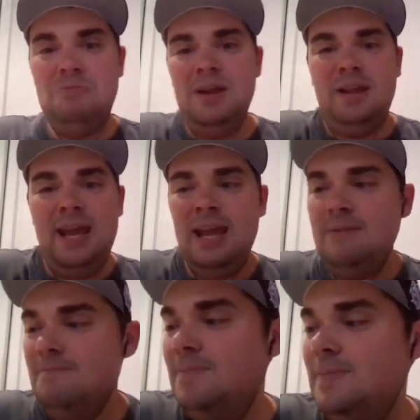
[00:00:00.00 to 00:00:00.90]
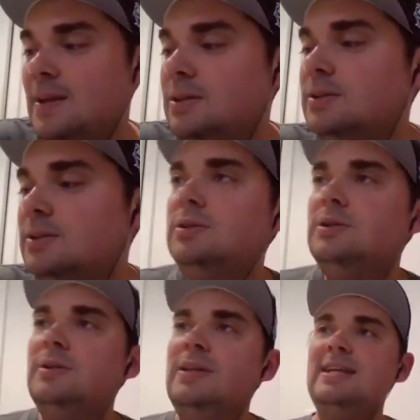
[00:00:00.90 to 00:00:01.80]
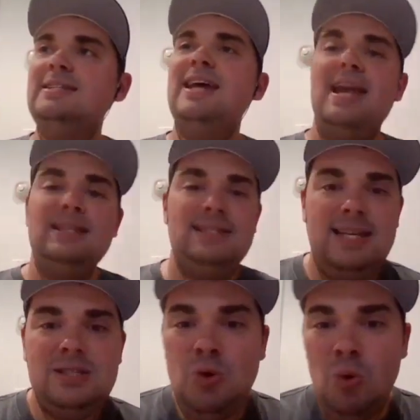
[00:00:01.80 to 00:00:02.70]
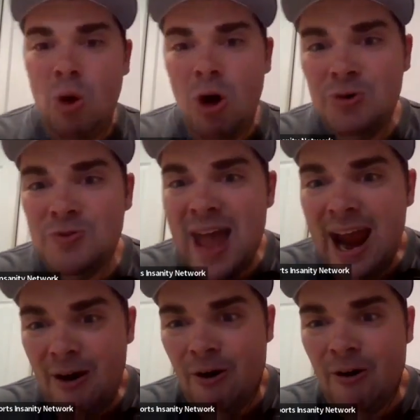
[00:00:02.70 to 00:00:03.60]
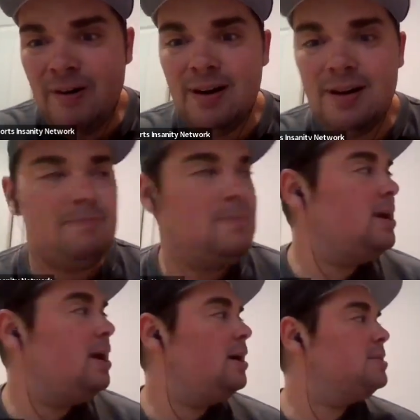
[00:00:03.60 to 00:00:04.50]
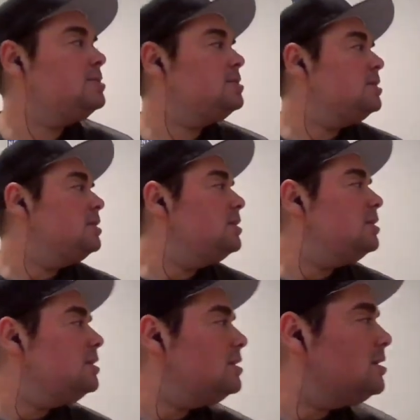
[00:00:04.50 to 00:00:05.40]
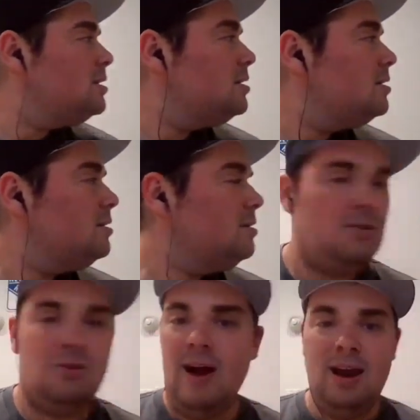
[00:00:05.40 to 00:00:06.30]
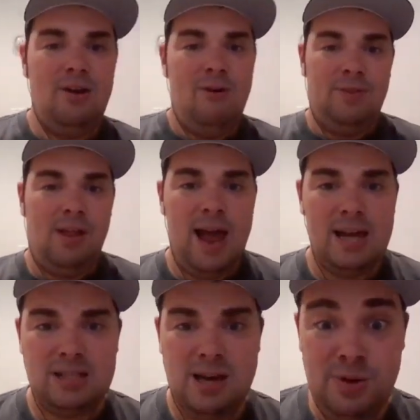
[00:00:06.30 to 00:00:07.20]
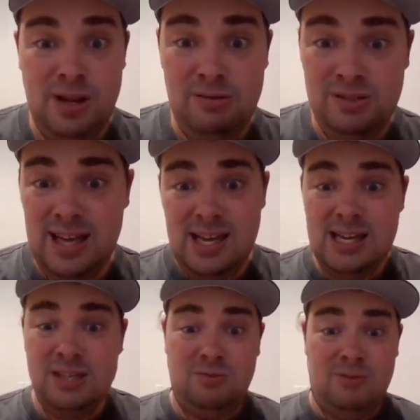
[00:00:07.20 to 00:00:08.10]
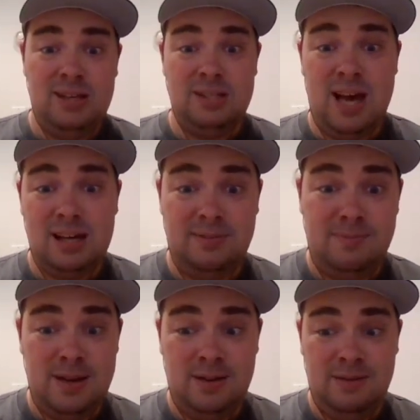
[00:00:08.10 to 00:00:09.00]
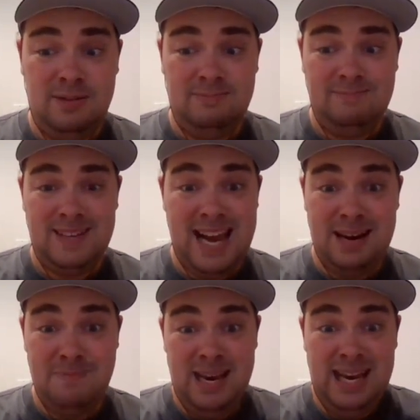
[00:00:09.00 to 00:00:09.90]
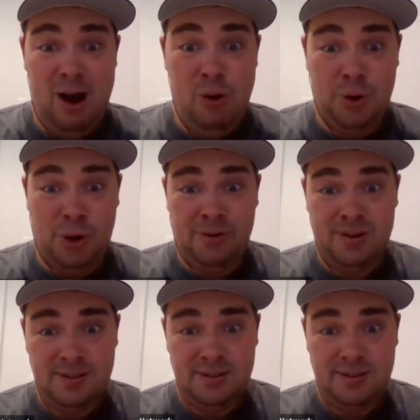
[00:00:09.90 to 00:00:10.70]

really, the intensity is no longer there because, granted, over the last couple of years, Yankees and Red Sox have been kind of mediocre.